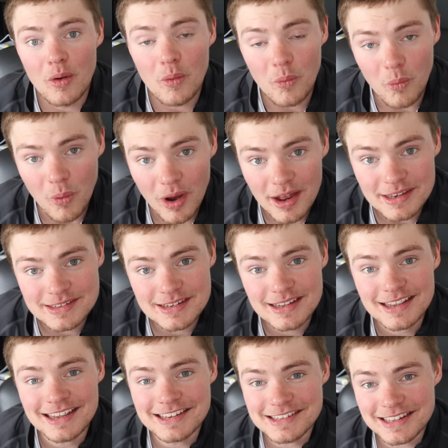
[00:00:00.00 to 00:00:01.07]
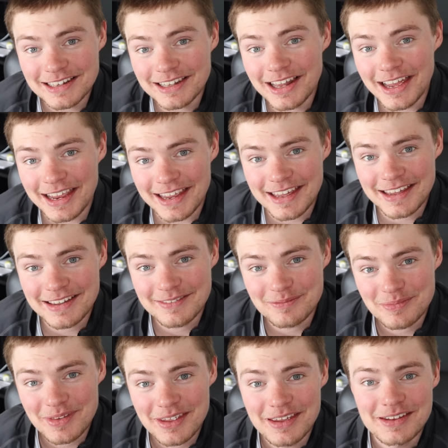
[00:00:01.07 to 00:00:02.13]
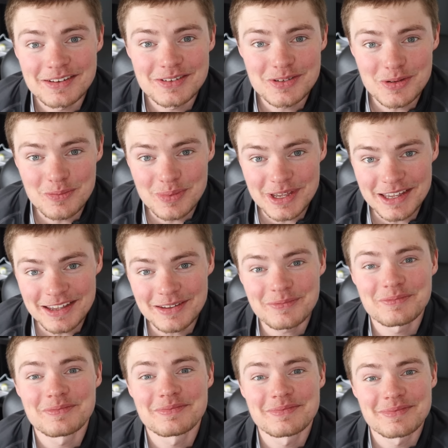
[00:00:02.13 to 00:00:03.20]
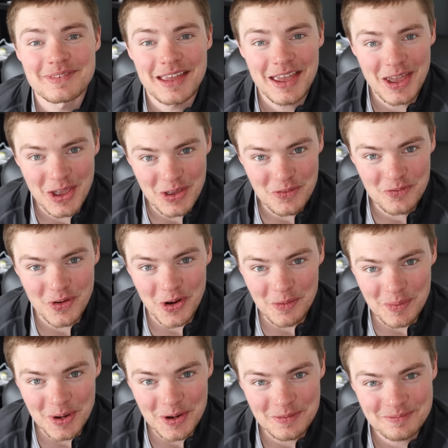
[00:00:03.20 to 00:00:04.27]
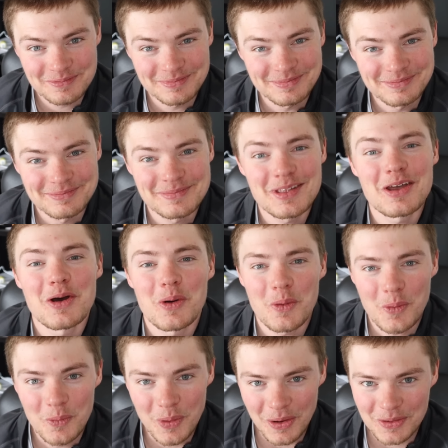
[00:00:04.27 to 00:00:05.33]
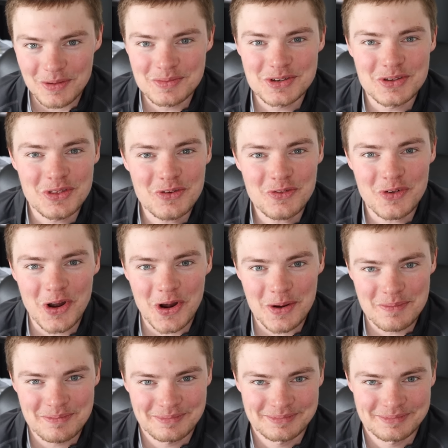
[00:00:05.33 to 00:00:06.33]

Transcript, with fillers: what is it like to be a farmer. Welcome to the farm.